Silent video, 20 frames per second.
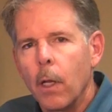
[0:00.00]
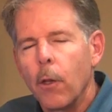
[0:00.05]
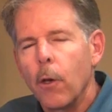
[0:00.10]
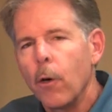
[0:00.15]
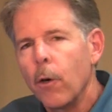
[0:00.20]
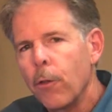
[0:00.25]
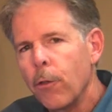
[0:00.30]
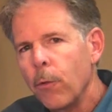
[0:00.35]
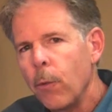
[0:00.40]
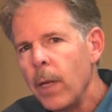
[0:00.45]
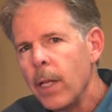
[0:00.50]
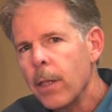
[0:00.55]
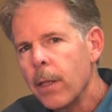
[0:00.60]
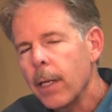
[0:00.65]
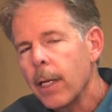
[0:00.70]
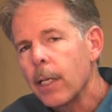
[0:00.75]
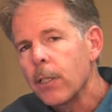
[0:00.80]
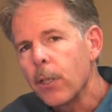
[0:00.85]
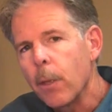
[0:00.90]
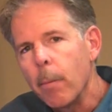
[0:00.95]
There are three
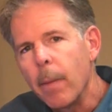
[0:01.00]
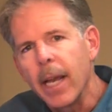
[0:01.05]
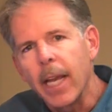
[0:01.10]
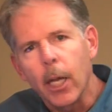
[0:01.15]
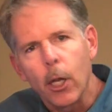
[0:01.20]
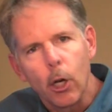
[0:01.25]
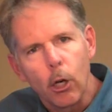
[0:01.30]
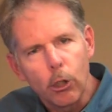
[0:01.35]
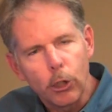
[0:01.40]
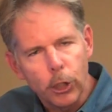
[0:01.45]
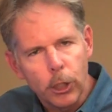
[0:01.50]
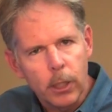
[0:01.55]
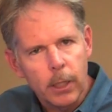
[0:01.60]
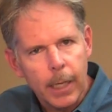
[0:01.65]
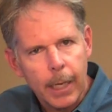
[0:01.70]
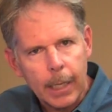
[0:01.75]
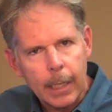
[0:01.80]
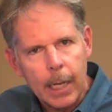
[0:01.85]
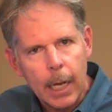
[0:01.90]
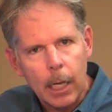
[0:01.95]
things that make Enocean
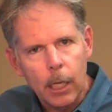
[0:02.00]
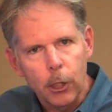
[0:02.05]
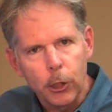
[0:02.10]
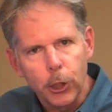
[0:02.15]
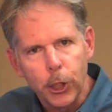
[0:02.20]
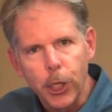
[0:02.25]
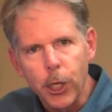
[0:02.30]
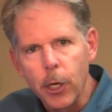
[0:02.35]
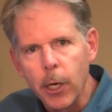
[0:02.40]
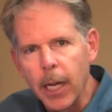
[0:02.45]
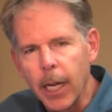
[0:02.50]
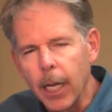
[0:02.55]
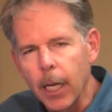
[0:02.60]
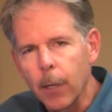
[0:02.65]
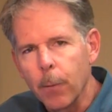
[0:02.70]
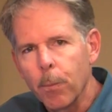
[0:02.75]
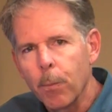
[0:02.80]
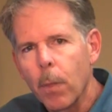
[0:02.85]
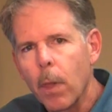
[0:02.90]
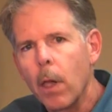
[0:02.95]
technology unique.
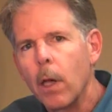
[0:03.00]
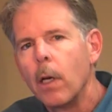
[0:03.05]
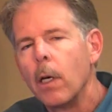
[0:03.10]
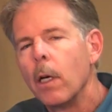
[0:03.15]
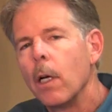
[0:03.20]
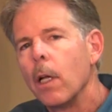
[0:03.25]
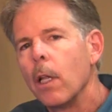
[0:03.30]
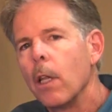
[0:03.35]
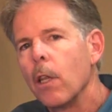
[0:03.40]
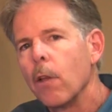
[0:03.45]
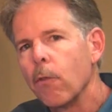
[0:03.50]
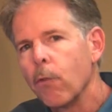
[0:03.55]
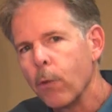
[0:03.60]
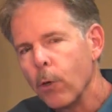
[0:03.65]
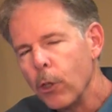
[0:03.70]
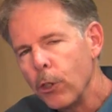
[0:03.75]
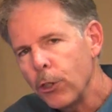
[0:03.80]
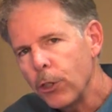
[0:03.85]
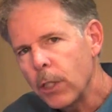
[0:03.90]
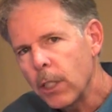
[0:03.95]
The
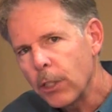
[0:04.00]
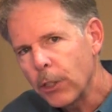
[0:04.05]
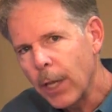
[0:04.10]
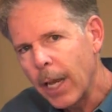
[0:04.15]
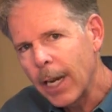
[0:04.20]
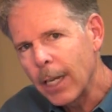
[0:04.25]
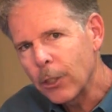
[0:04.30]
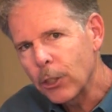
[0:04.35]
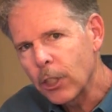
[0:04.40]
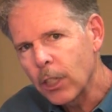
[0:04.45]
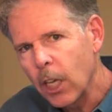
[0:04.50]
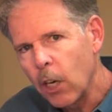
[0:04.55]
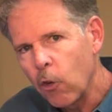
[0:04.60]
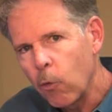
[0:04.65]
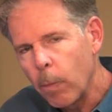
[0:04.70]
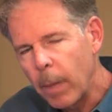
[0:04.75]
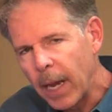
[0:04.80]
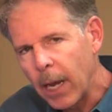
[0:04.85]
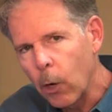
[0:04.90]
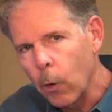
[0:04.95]
first is that it's
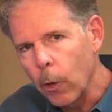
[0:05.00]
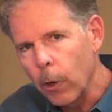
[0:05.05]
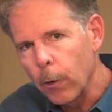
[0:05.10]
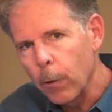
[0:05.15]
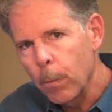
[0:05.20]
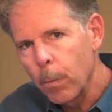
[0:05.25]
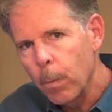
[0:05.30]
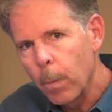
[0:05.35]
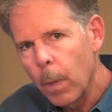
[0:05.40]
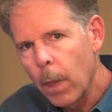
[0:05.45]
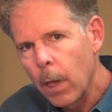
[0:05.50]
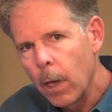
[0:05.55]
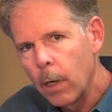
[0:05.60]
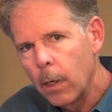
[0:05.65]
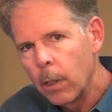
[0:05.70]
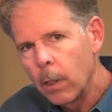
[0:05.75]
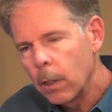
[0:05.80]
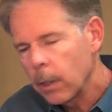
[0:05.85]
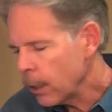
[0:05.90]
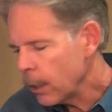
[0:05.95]
self-powered.
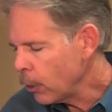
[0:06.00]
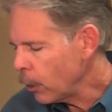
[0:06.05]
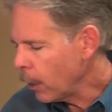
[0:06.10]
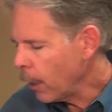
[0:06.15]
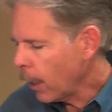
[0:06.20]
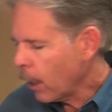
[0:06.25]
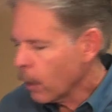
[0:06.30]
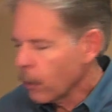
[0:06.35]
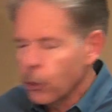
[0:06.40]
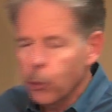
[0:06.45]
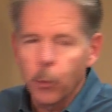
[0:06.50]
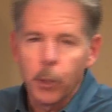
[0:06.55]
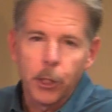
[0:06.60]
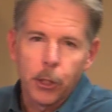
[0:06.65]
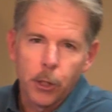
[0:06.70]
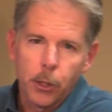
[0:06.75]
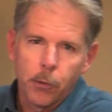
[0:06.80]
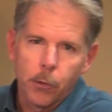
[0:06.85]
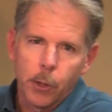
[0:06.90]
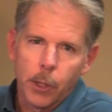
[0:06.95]
Let's take our
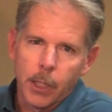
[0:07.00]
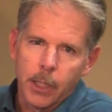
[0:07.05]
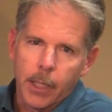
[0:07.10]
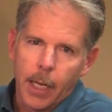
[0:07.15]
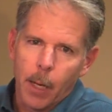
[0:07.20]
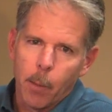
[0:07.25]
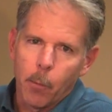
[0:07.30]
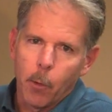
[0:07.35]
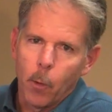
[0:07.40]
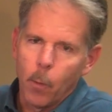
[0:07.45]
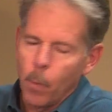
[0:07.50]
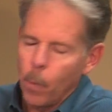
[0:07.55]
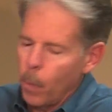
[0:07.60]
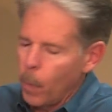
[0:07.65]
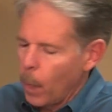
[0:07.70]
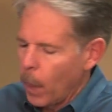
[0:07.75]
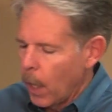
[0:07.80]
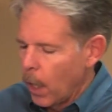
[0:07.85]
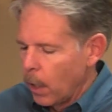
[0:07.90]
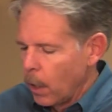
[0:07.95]
switches, for example.
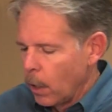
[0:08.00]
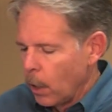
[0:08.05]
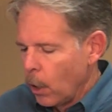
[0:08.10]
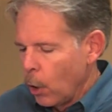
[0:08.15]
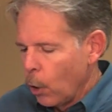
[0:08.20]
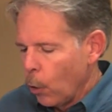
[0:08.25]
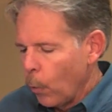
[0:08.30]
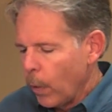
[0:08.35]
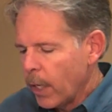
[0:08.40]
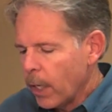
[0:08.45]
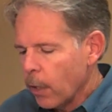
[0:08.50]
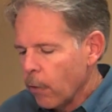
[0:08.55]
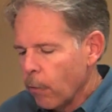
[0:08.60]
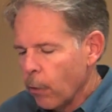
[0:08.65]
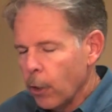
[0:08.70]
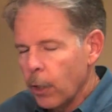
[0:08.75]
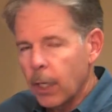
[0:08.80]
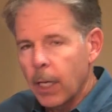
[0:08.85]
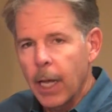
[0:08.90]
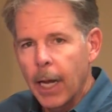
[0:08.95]
We
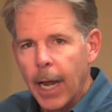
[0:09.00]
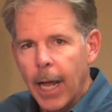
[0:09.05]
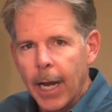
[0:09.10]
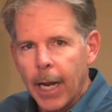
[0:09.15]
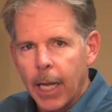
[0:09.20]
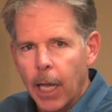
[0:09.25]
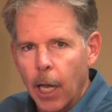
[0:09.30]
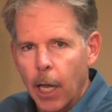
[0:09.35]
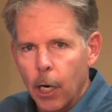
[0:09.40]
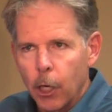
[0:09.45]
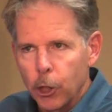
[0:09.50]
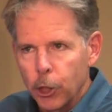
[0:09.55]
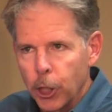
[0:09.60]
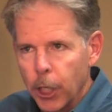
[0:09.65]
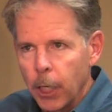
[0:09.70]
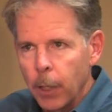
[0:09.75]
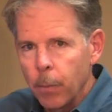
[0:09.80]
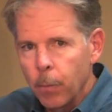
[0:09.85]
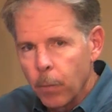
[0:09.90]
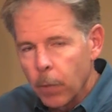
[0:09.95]
convert kinetic
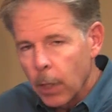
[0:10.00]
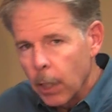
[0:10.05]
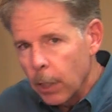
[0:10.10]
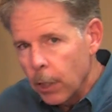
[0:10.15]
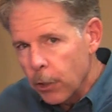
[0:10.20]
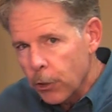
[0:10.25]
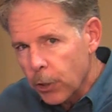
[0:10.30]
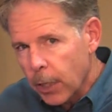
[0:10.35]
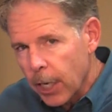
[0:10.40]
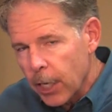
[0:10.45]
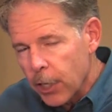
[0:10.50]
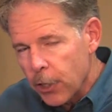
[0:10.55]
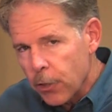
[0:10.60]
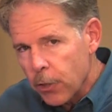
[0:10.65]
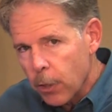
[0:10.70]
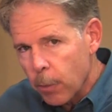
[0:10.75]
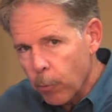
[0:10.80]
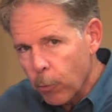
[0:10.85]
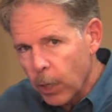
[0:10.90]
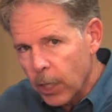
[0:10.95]
energy, in this
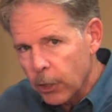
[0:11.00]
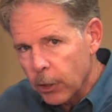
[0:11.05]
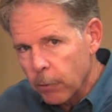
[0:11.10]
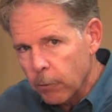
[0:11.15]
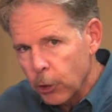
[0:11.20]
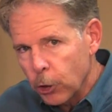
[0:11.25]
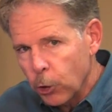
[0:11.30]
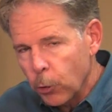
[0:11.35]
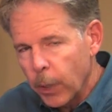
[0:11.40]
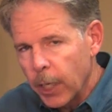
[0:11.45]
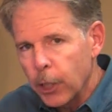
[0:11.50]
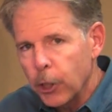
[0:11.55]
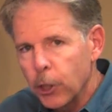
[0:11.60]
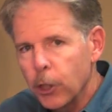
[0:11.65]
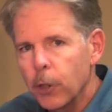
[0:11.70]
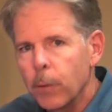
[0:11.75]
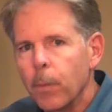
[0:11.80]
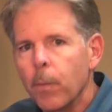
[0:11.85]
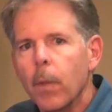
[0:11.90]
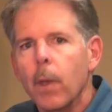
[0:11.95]
case the press of a
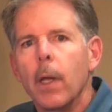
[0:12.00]
switch,